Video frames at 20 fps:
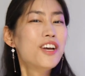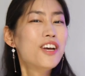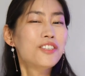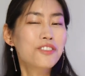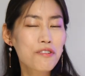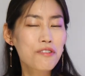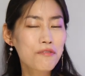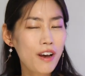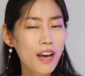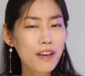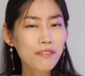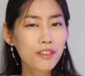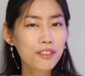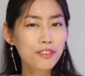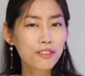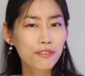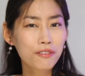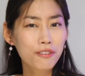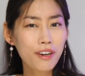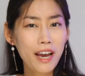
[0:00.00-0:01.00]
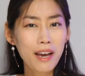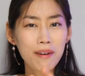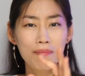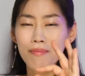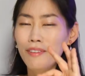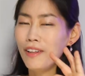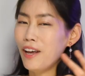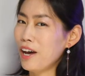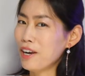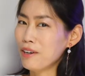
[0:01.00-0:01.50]
So 500
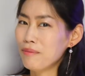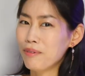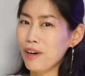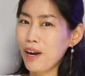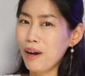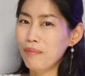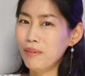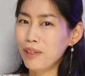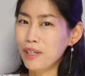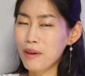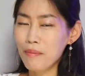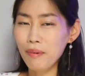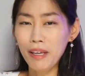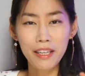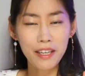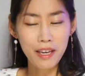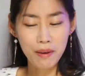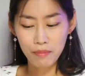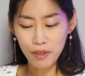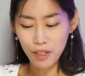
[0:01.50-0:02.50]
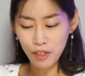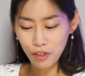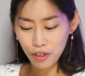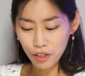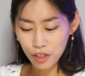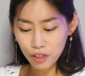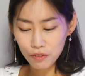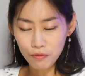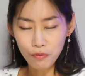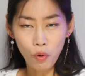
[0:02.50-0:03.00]
grams, not a problem. It can be
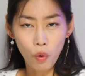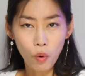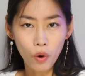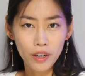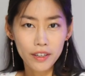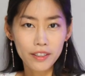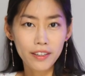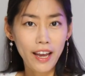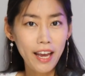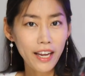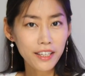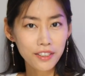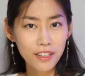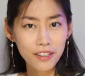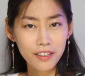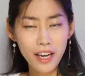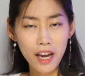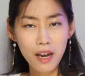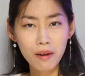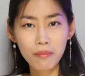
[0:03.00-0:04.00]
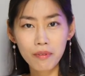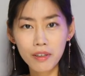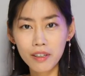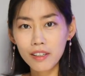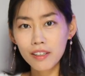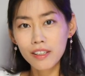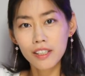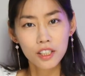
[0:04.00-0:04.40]
used for the action camera,